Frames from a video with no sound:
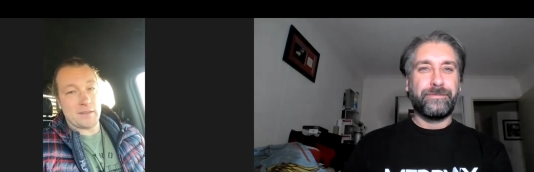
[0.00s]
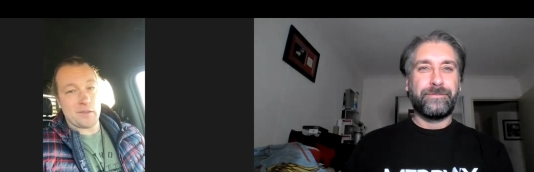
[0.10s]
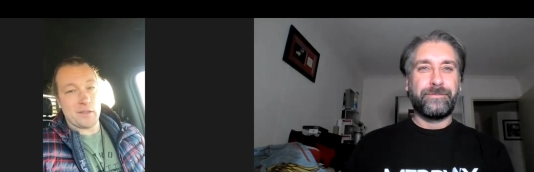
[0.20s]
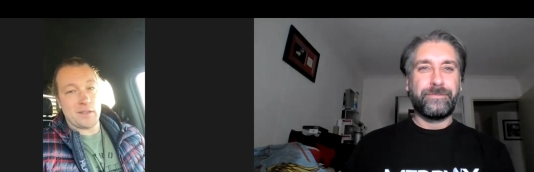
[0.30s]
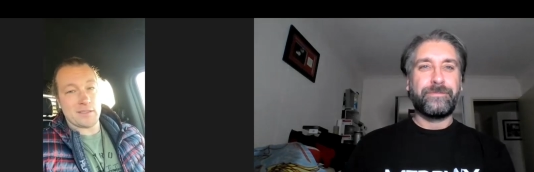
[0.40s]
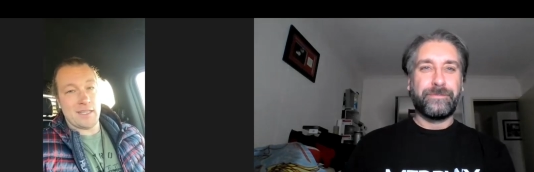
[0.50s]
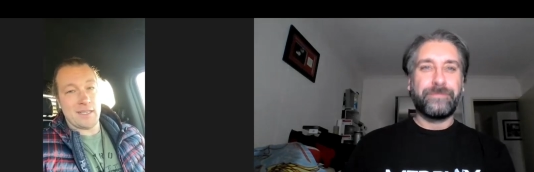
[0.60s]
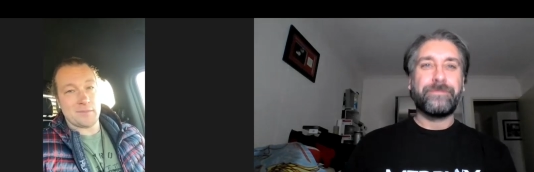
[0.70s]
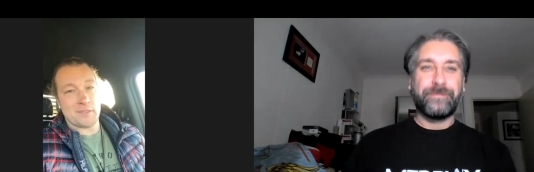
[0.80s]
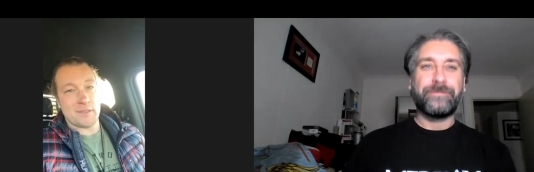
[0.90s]
Speaker 1: out there for a long
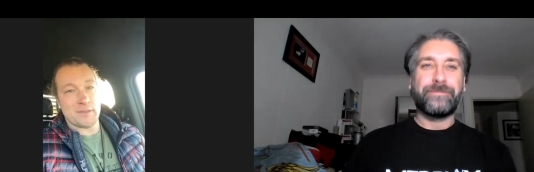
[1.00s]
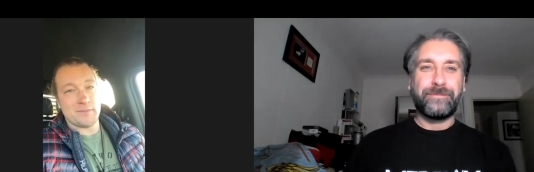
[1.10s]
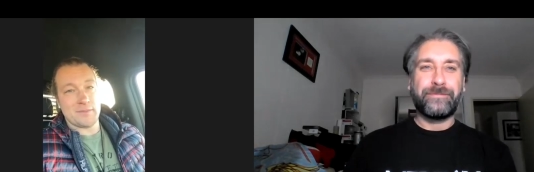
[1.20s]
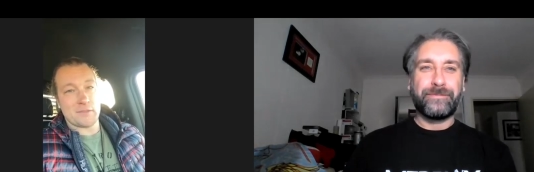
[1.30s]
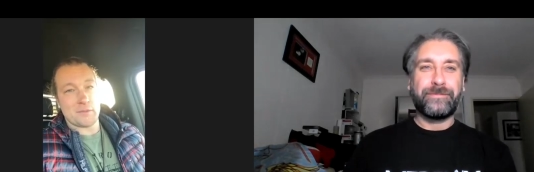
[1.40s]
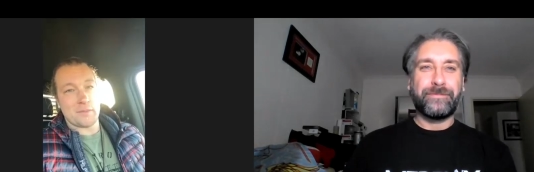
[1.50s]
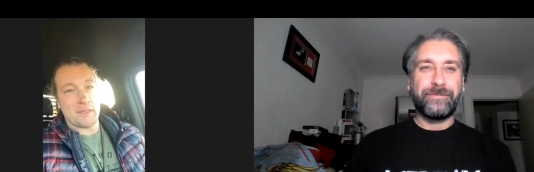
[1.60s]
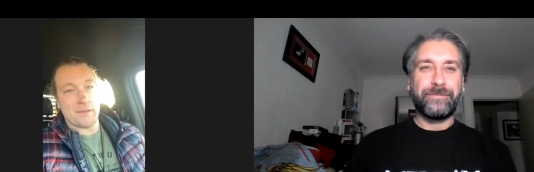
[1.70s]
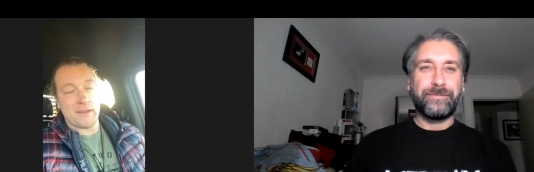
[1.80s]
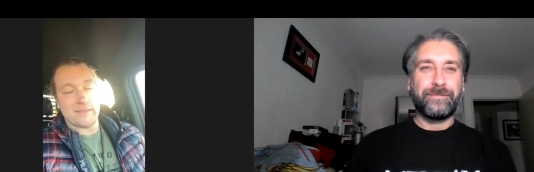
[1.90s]
time, so this
Speaker 2: would be
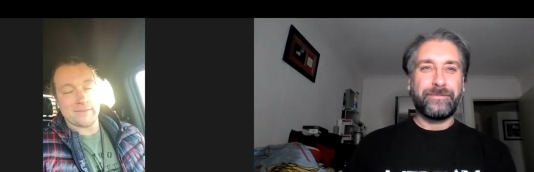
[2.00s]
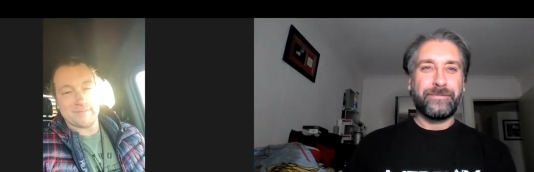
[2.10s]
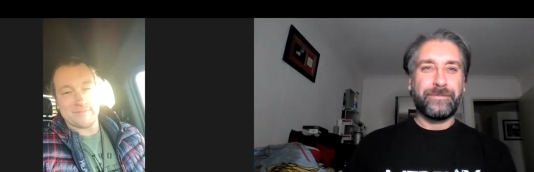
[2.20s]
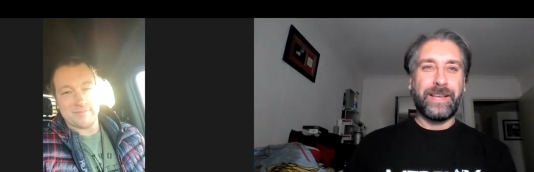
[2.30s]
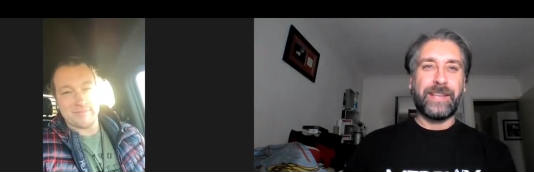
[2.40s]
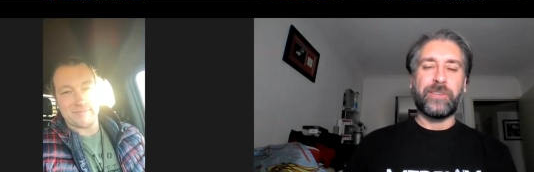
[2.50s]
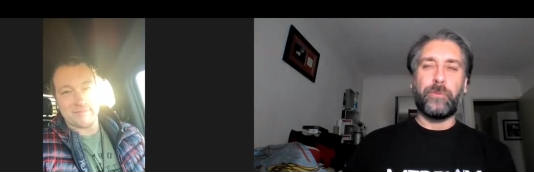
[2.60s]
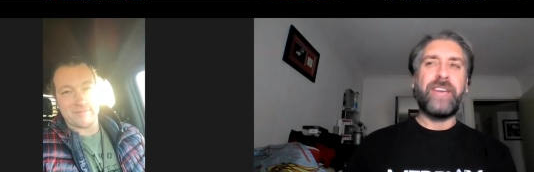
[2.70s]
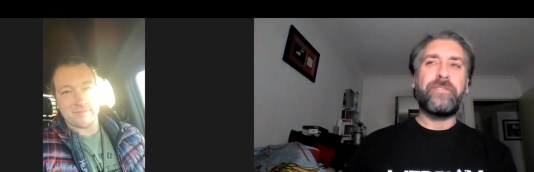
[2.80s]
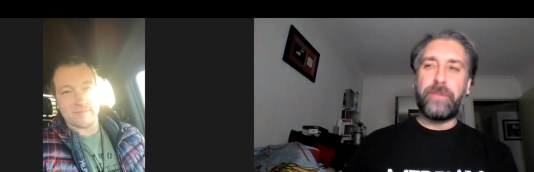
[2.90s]
great. Excellent.
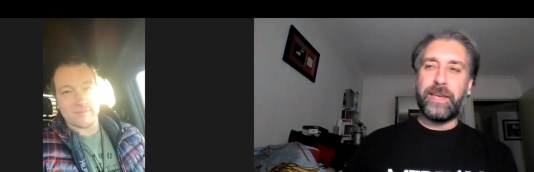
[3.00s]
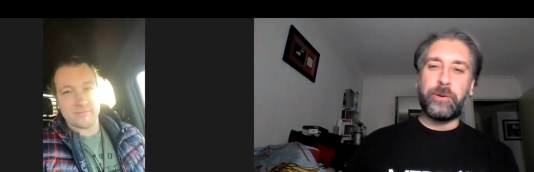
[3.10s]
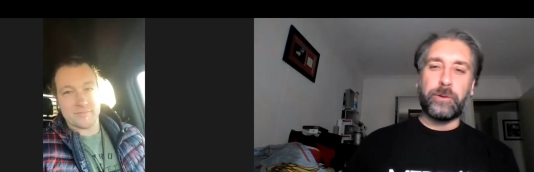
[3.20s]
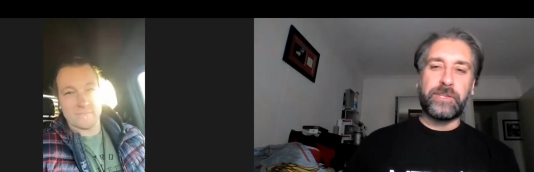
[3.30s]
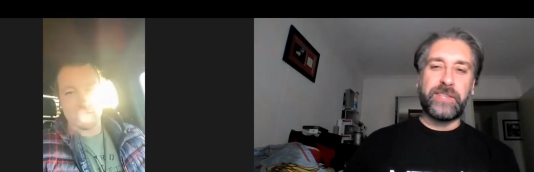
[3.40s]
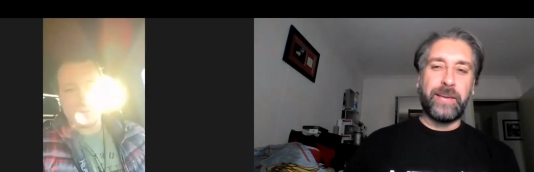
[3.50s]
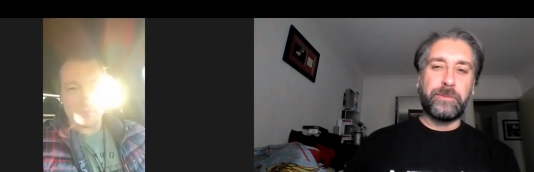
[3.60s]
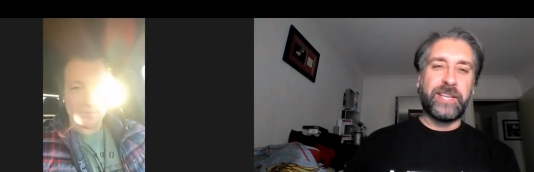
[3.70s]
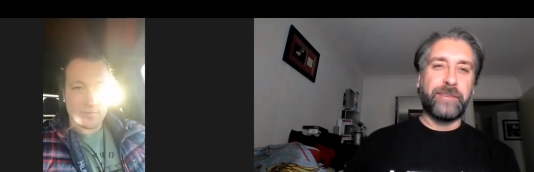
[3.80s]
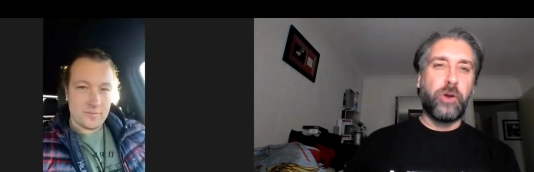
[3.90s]
We have a thing called
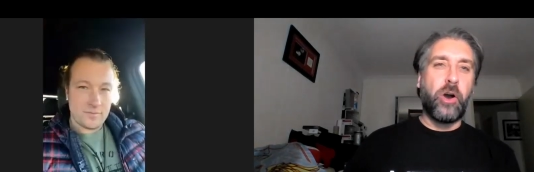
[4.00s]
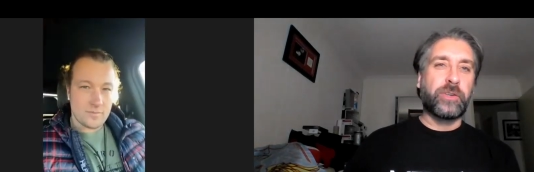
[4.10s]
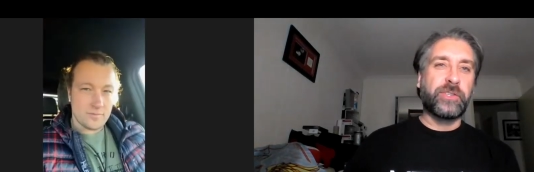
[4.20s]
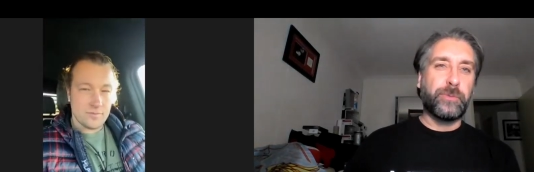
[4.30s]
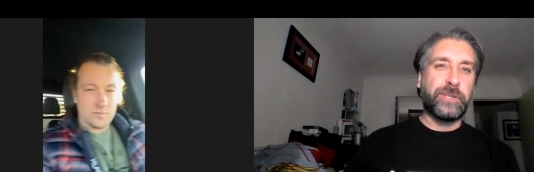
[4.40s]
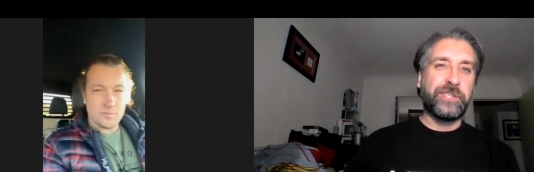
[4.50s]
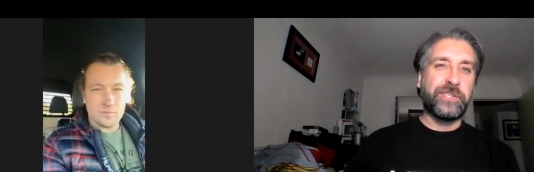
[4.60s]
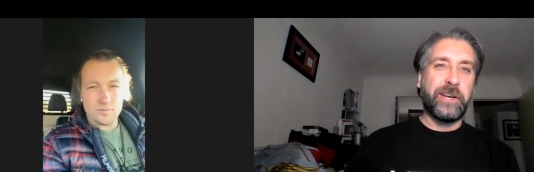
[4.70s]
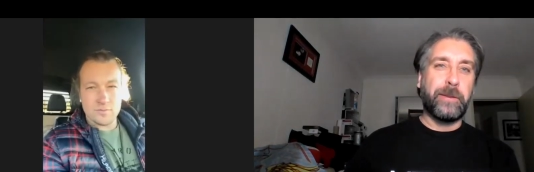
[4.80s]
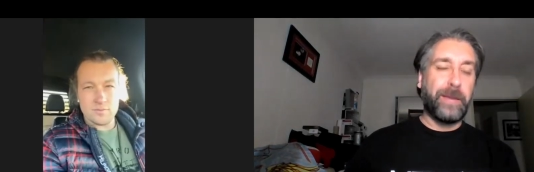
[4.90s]
CMC Rocks, which
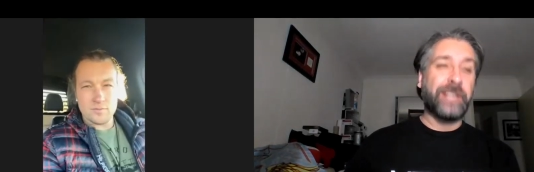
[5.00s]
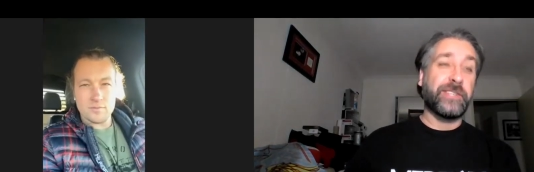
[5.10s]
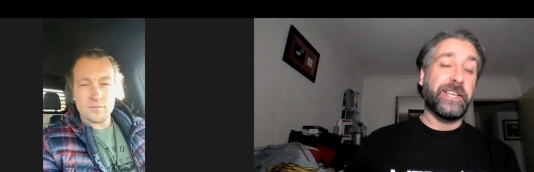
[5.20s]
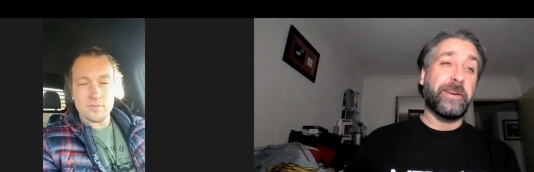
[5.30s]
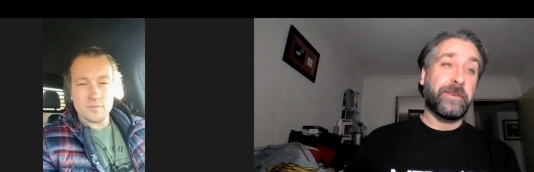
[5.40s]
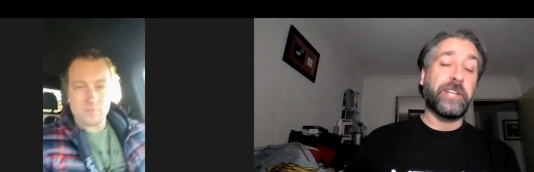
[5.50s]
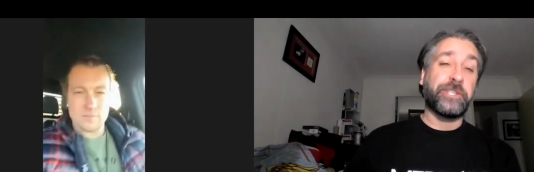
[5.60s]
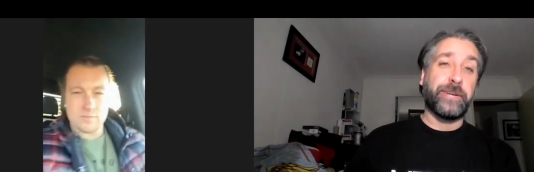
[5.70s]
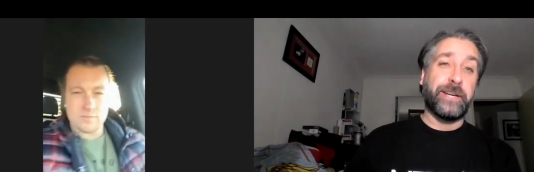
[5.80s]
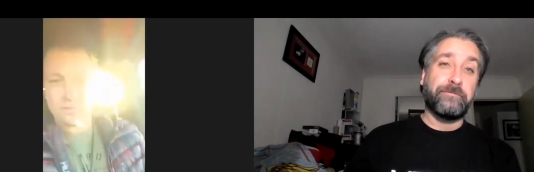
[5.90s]
is a, uh, basically a
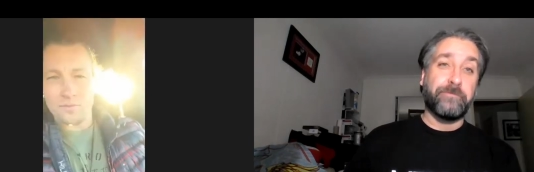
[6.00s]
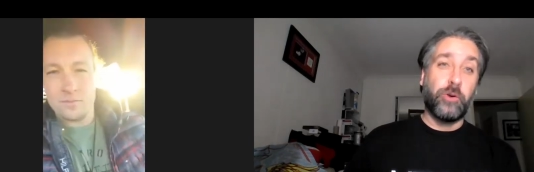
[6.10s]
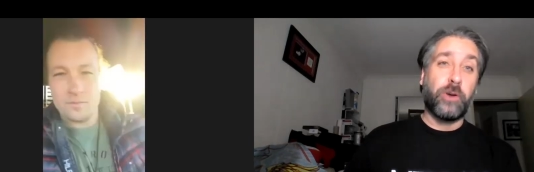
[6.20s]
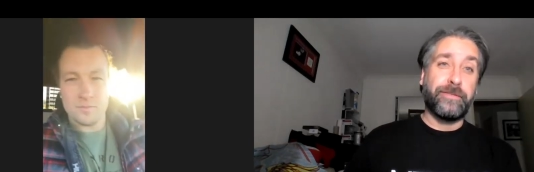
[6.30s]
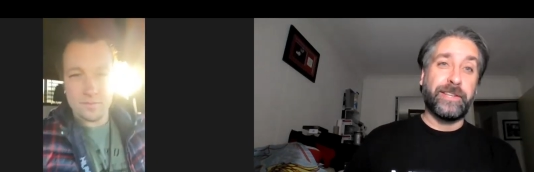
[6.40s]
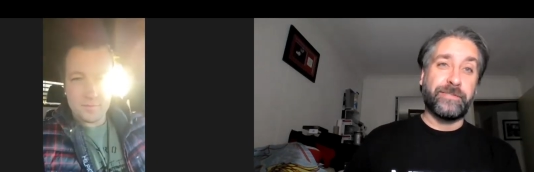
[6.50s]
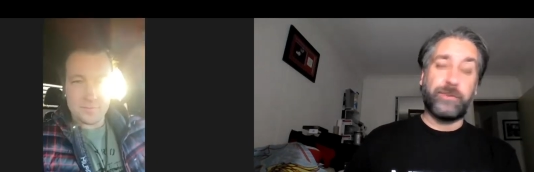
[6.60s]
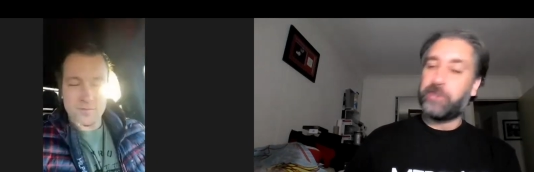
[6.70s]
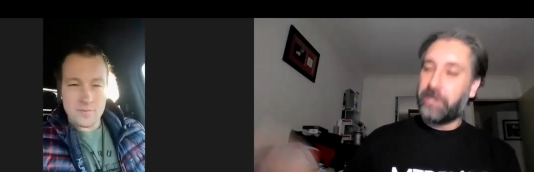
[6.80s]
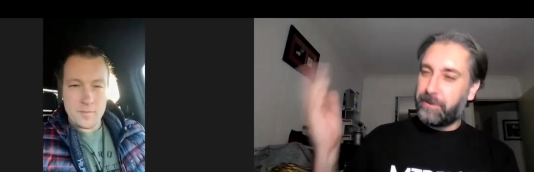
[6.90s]
country rock
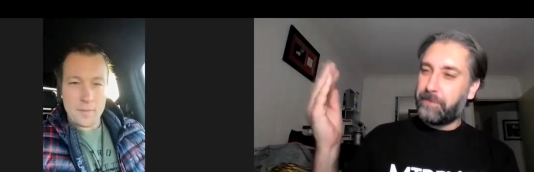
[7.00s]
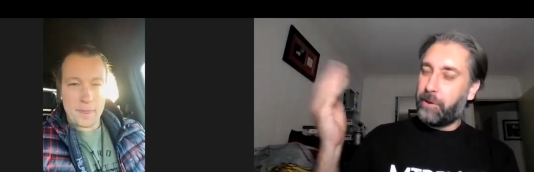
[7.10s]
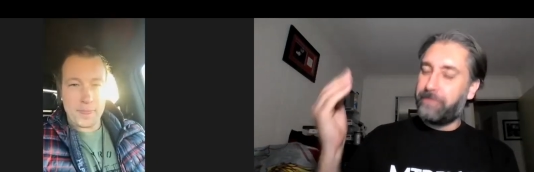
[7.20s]
festival. So you'd be